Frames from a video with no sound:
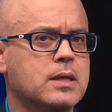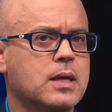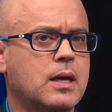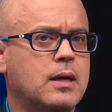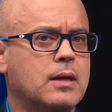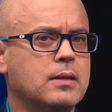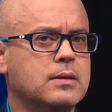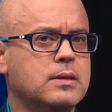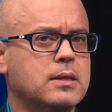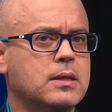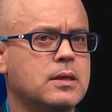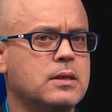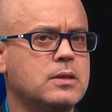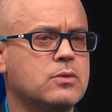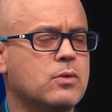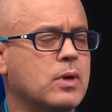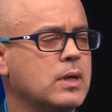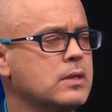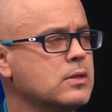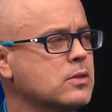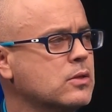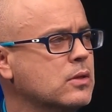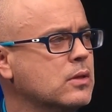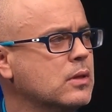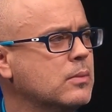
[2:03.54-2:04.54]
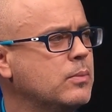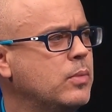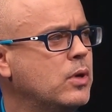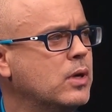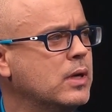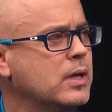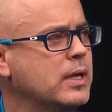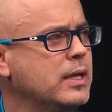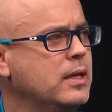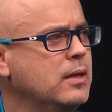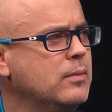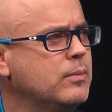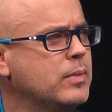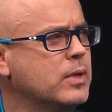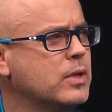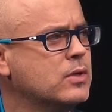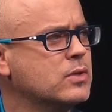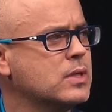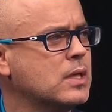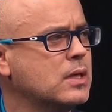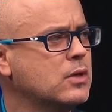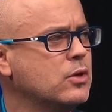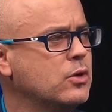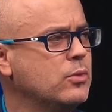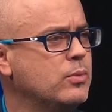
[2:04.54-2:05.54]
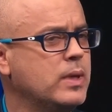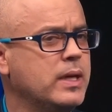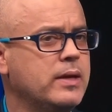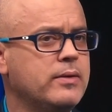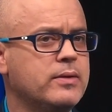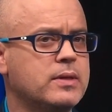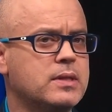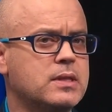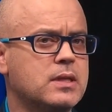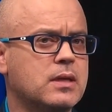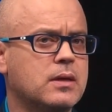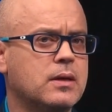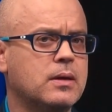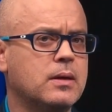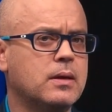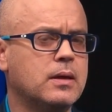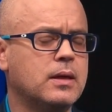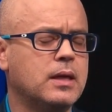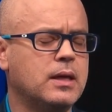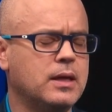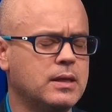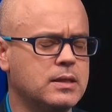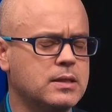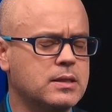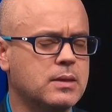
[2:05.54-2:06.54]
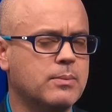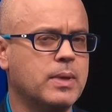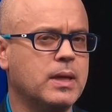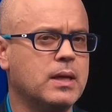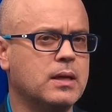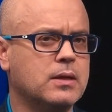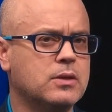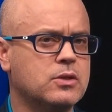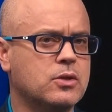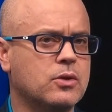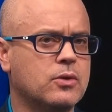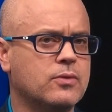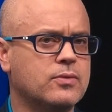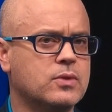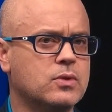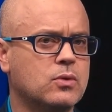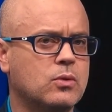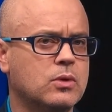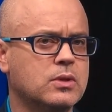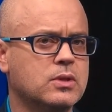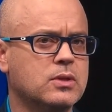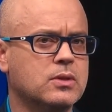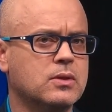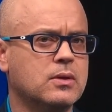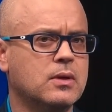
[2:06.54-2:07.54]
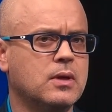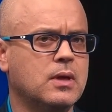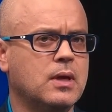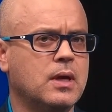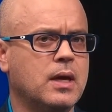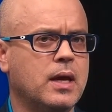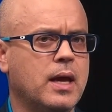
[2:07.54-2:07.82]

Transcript: discount his runs on the poly because I do believe he's a, he's a better turf sort.